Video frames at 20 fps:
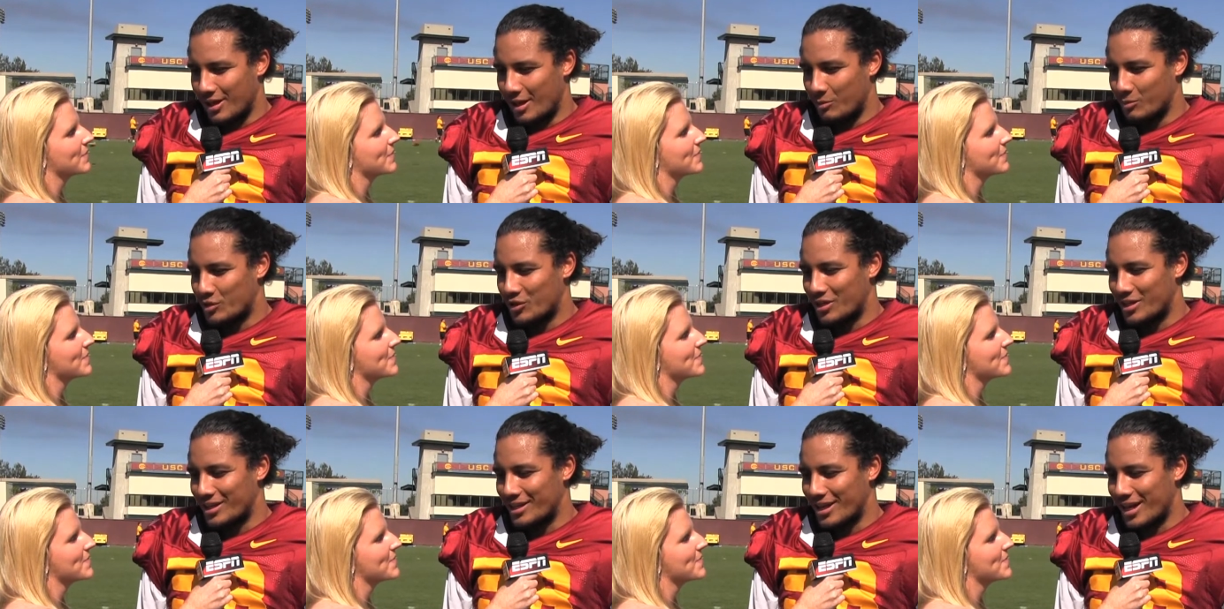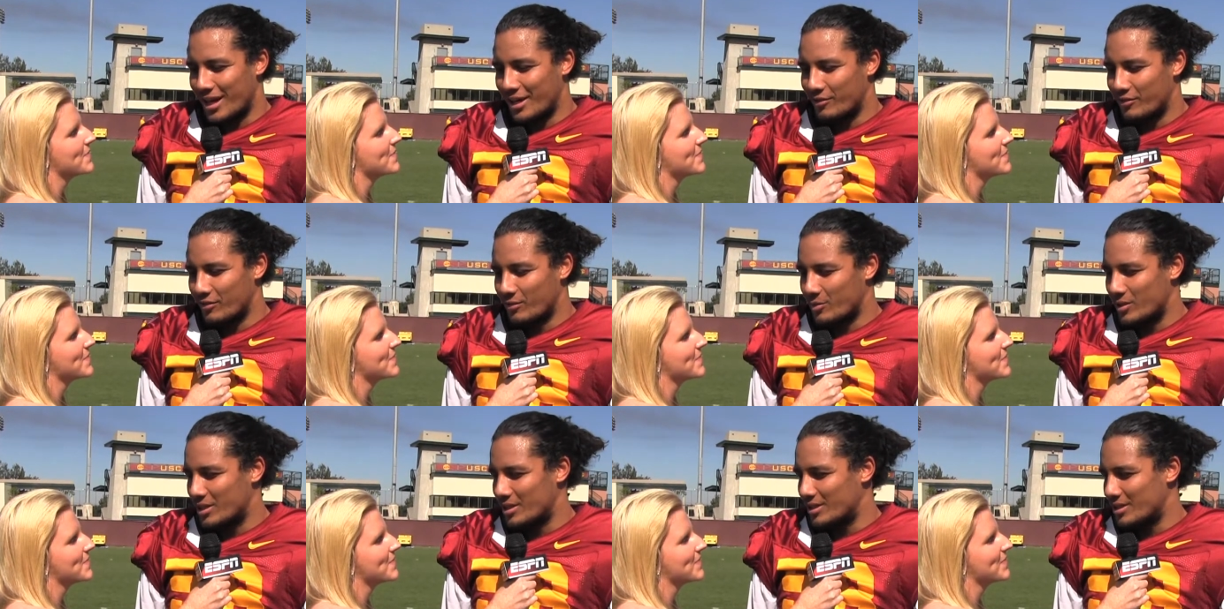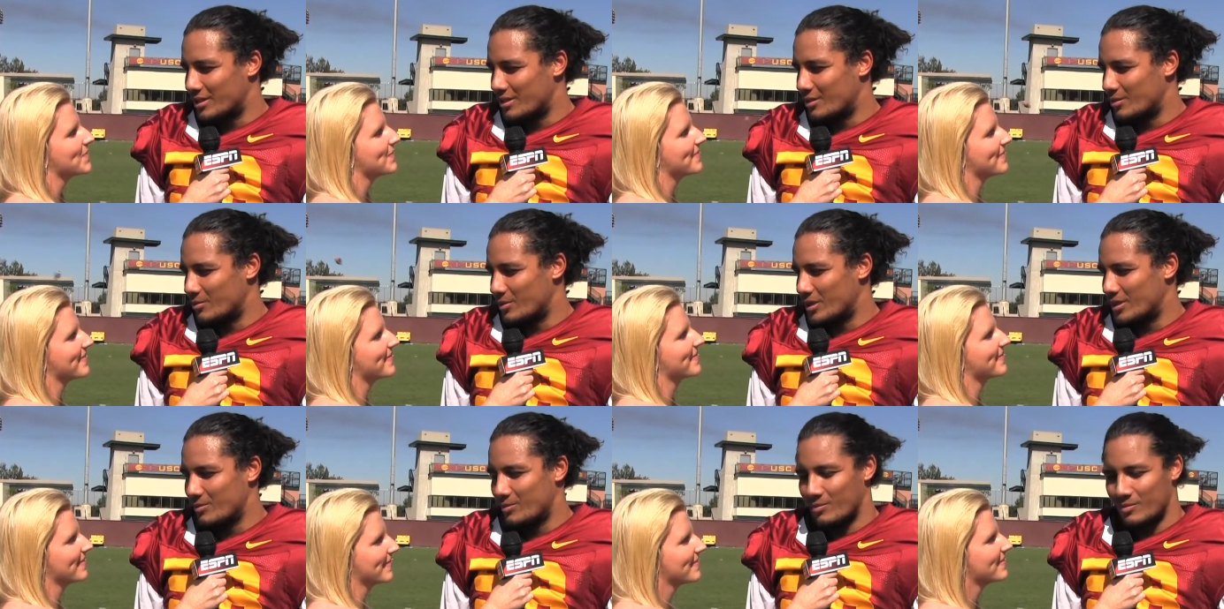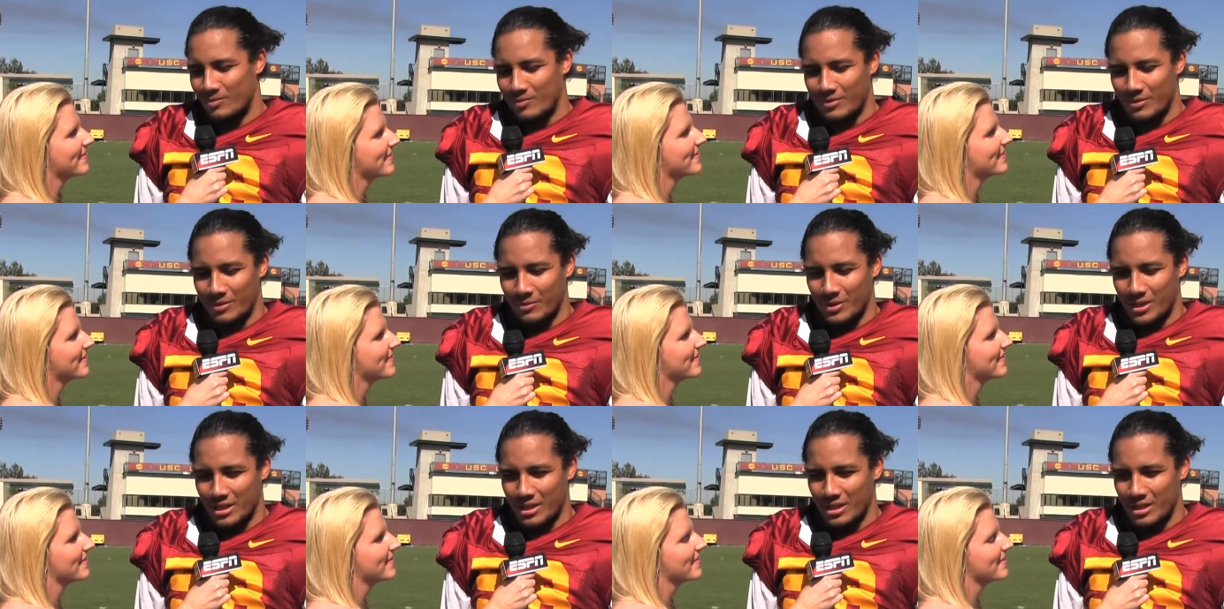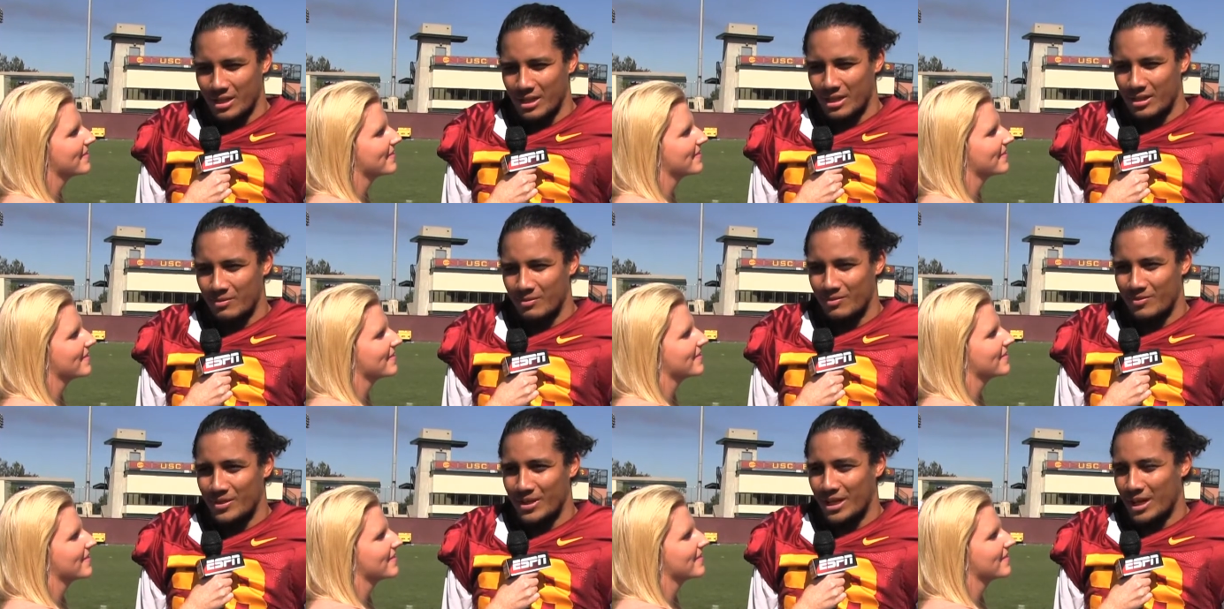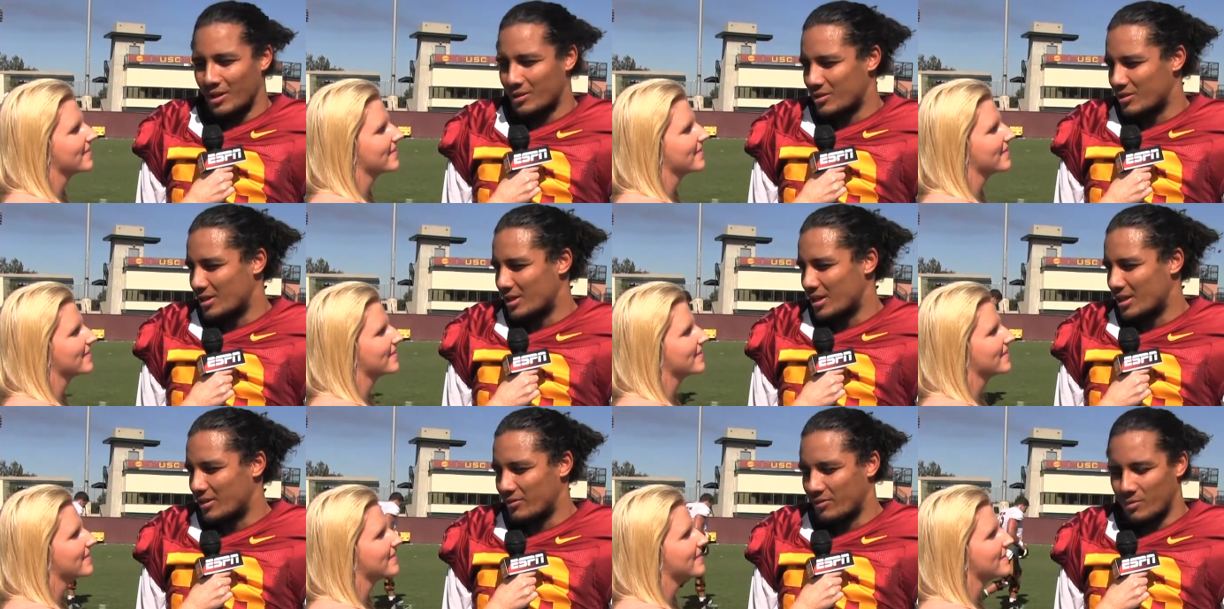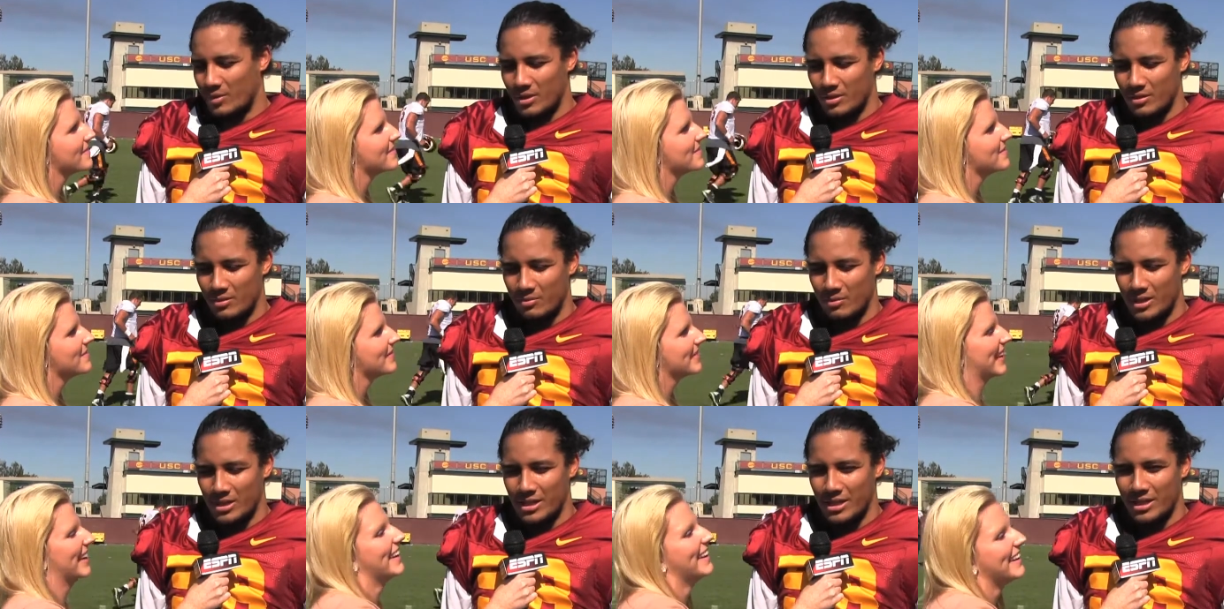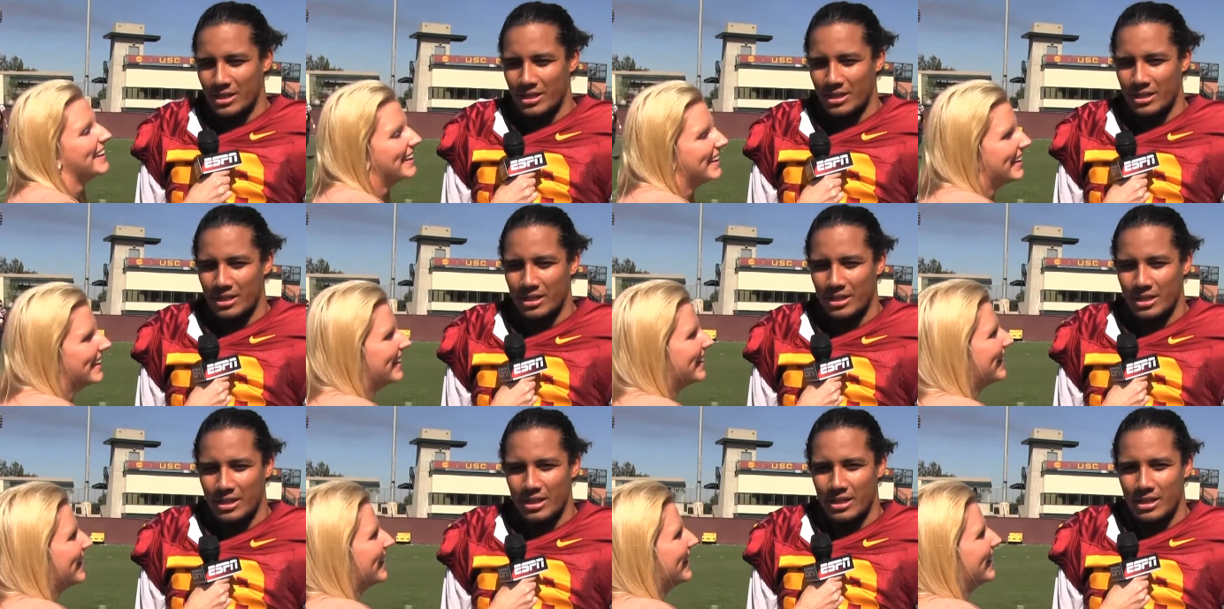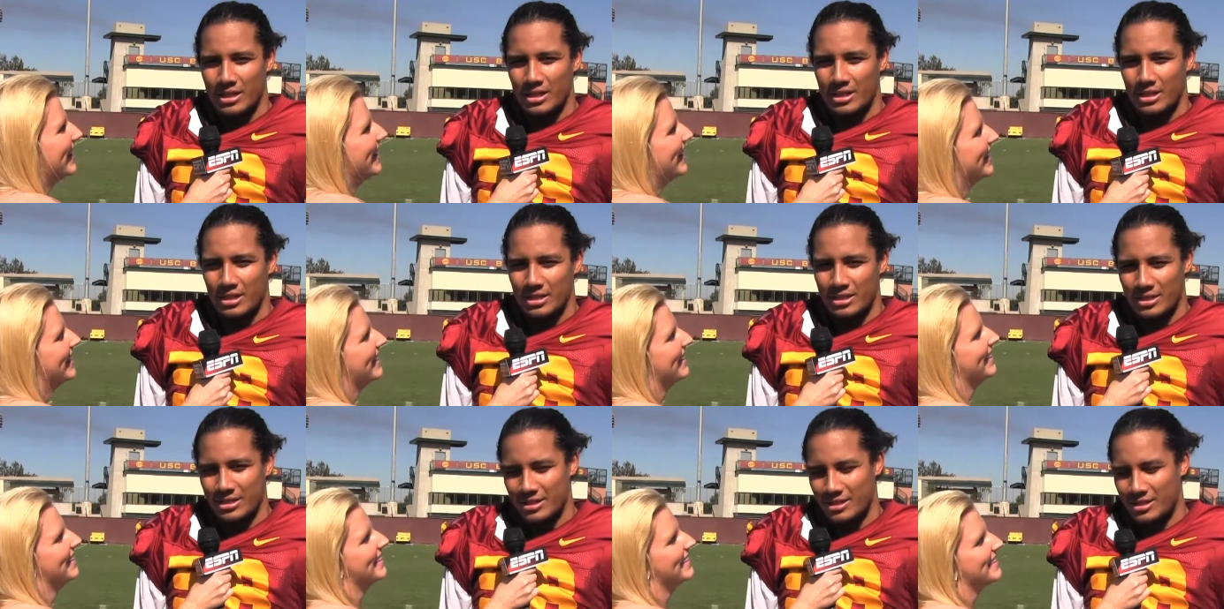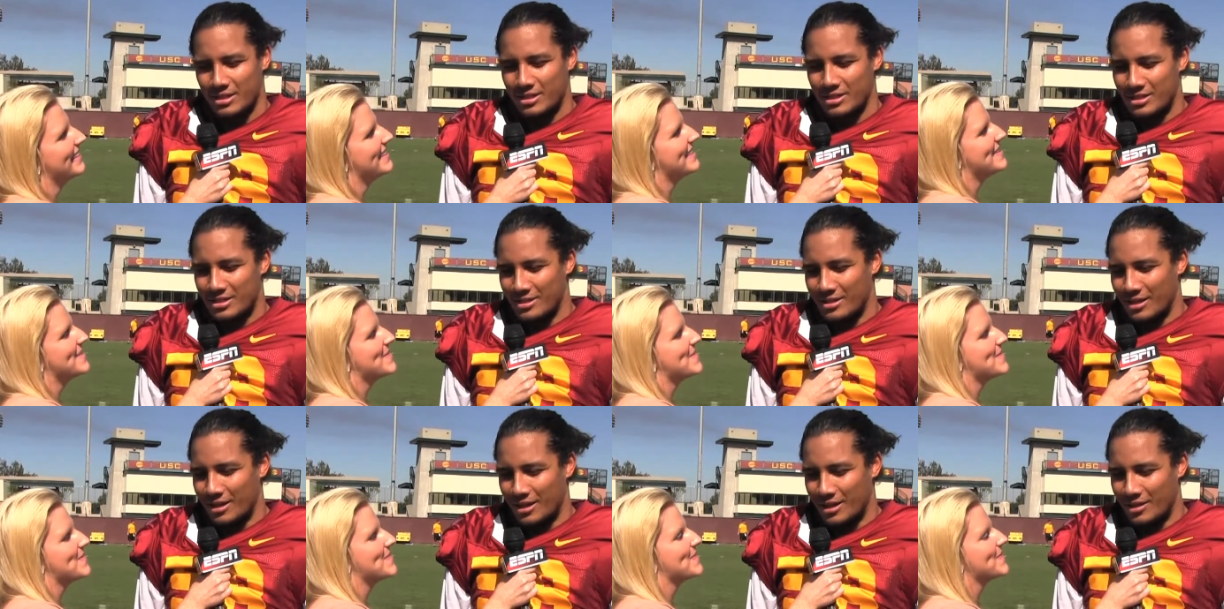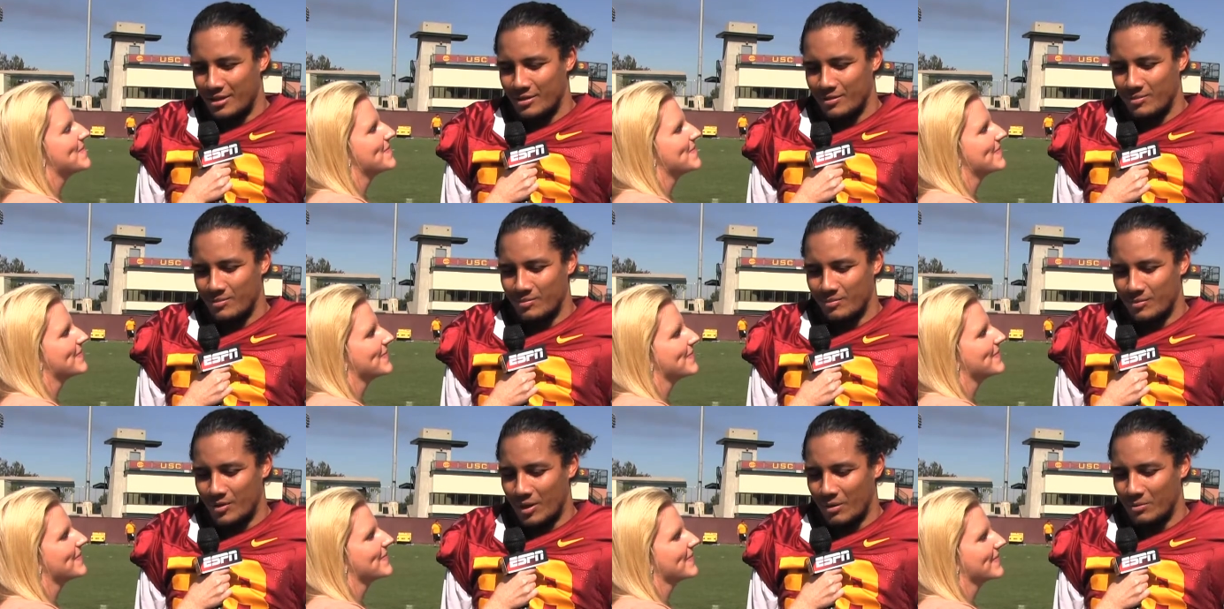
Speaker 1: I'm trying to hide from it a little bit. I'm not gonna lie. I was trying to hide from you, but uh, um,